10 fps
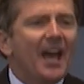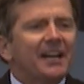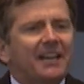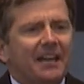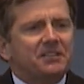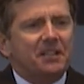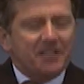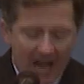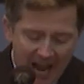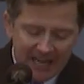can
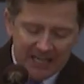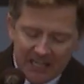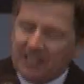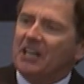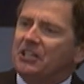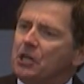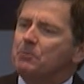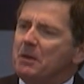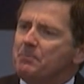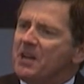deny any
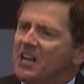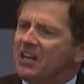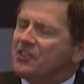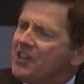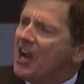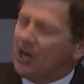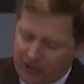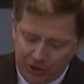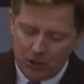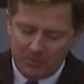human being their
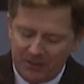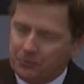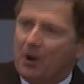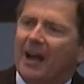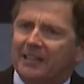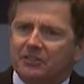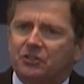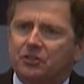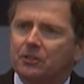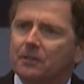human rights.